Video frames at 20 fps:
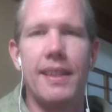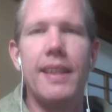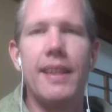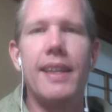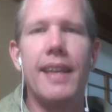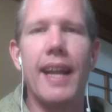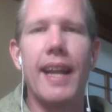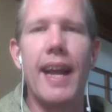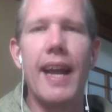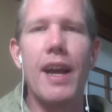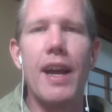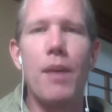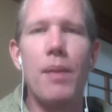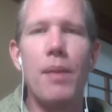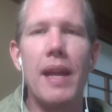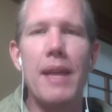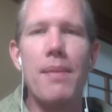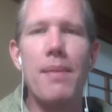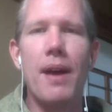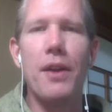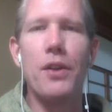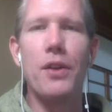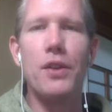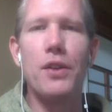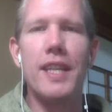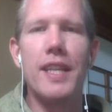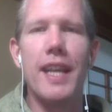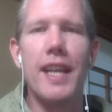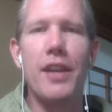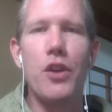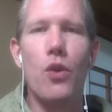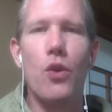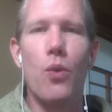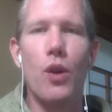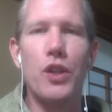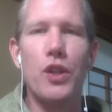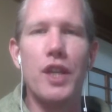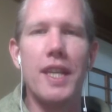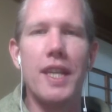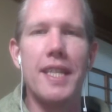G'day, I'm Leigh Martinuzzi and you're
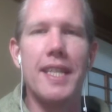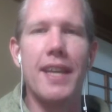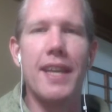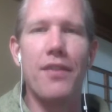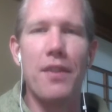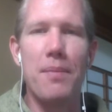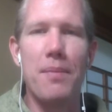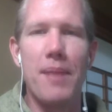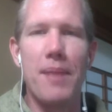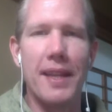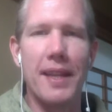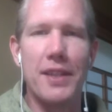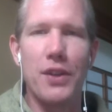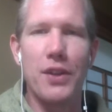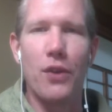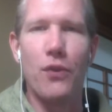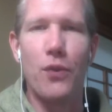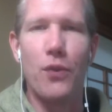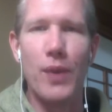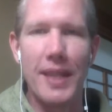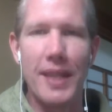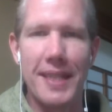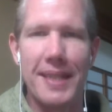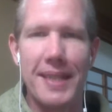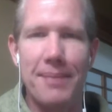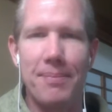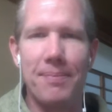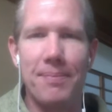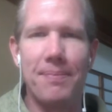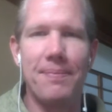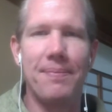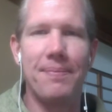watching 7 Minutes of Wisdom.